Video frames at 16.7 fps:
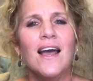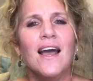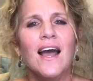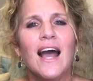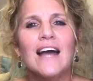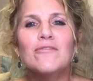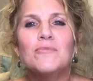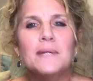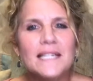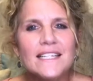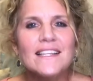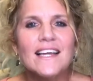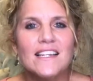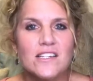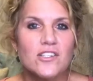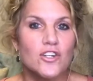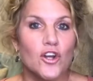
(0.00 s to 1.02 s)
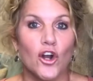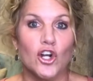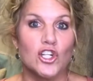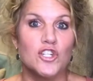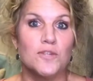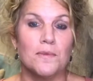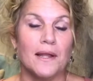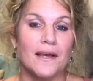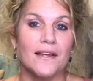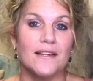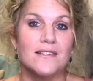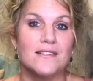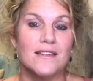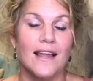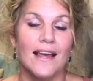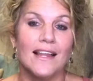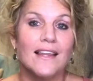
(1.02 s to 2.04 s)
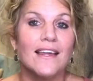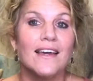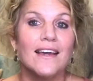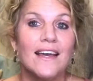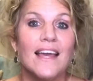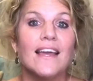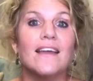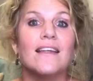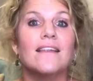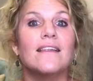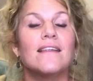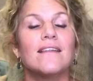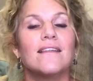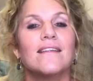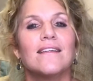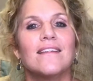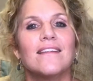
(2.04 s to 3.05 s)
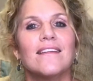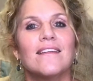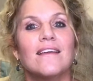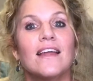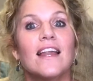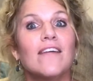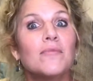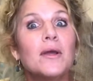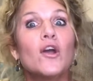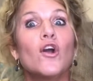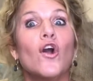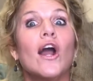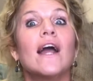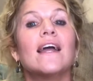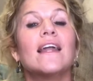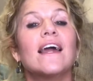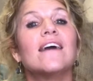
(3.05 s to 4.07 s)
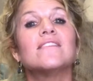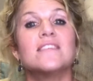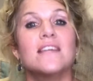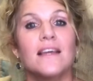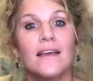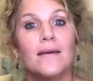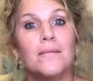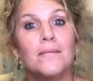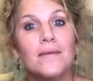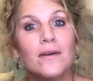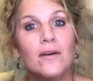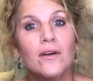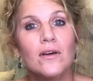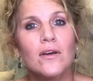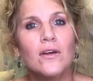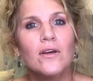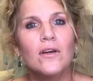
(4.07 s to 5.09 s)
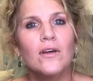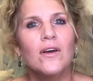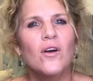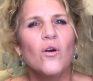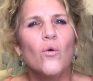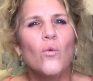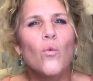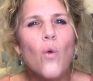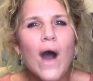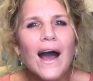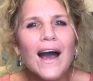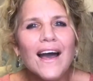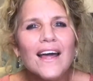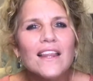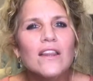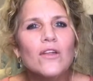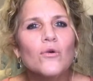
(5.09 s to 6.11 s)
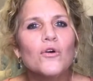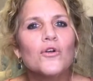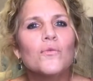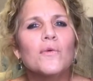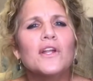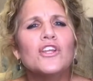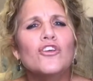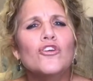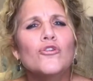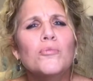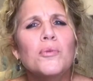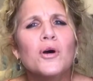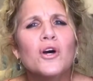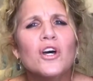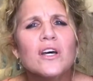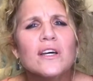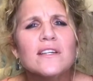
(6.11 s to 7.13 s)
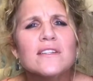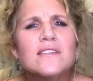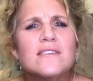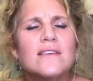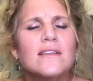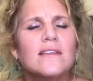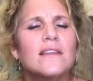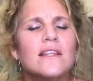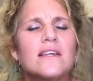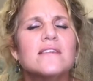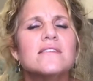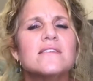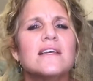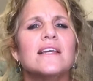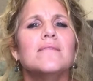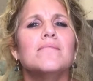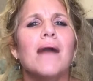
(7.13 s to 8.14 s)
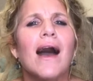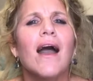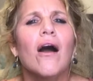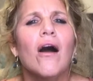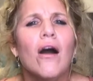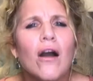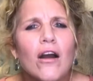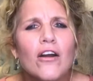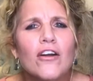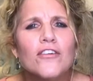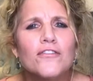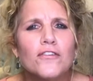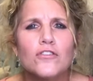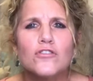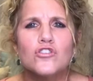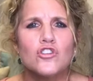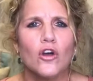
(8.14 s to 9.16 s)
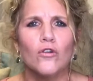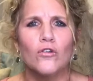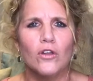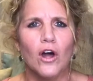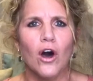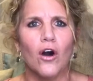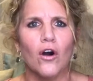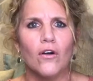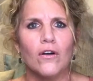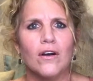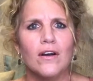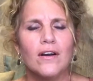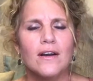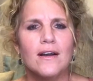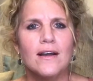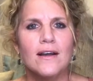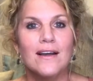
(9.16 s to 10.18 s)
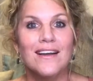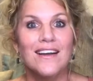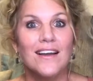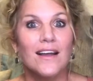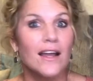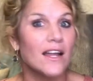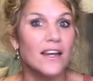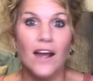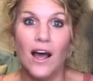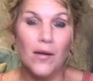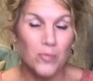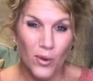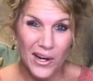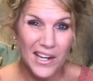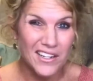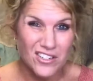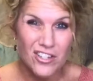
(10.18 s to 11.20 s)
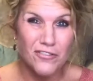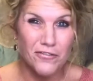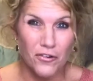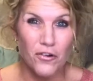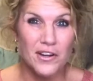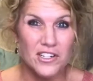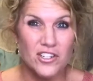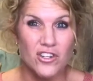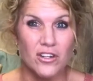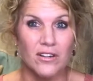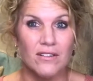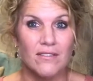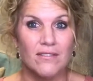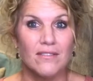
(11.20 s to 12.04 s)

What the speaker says: I've been in that discouraged place lately again, and I've been crying out to Him, why, Lord, would You put this in my heart for so long and not bring it to fruition?